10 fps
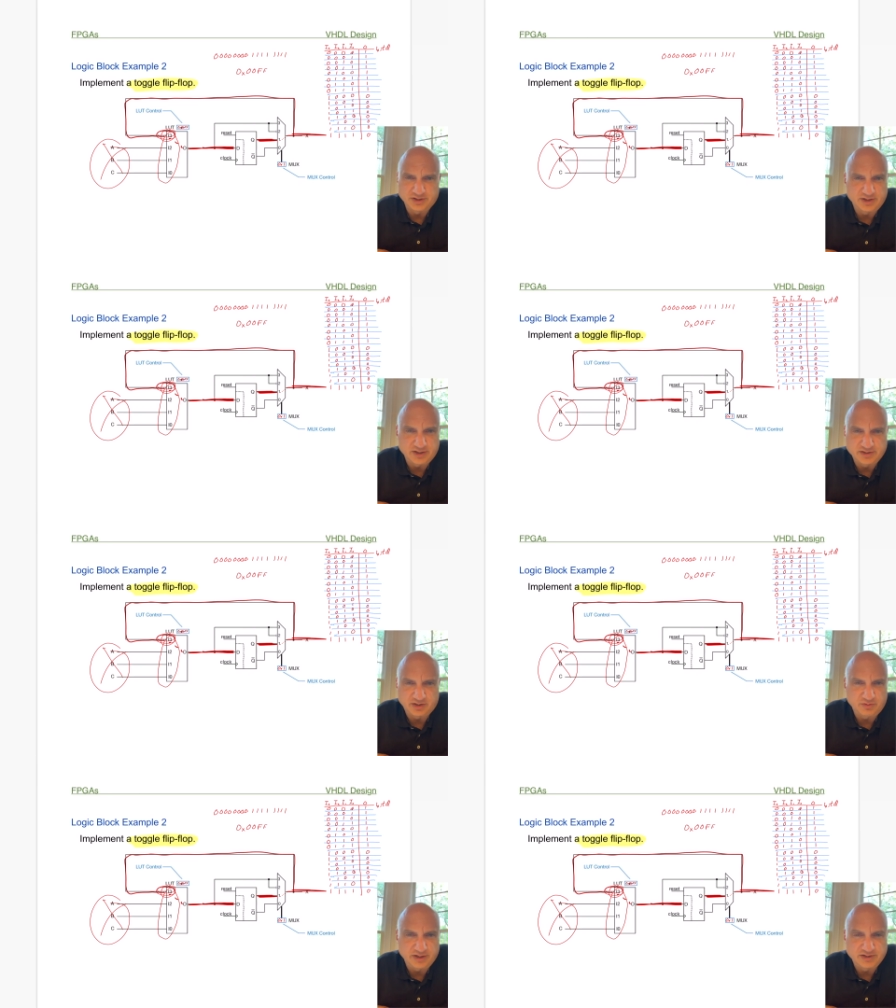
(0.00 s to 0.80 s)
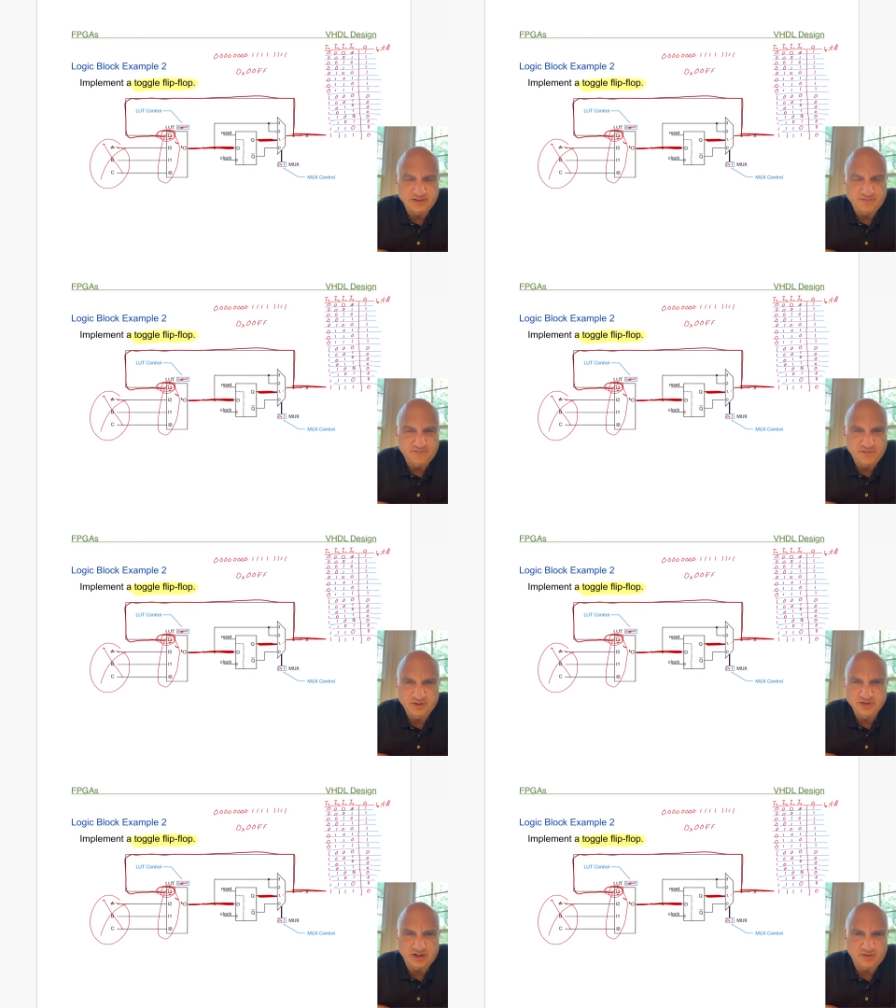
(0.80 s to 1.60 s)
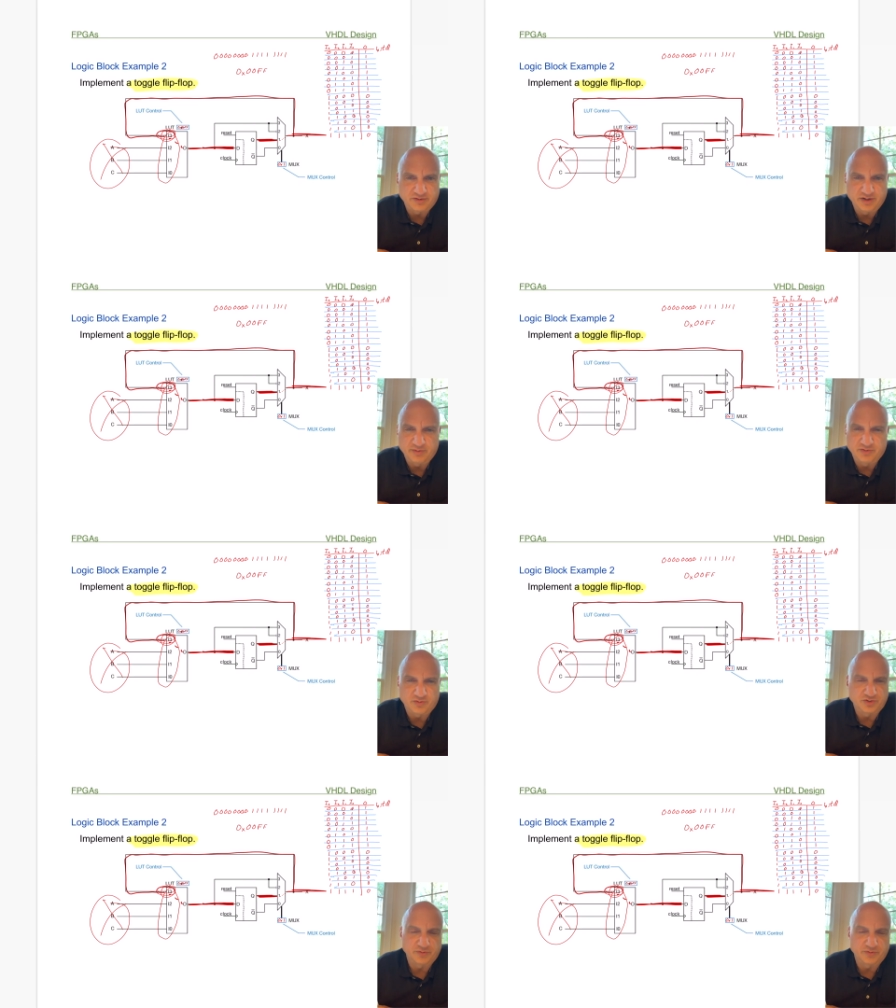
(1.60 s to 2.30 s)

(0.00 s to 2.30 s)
It does. It creates it, figures out all the numbers for us.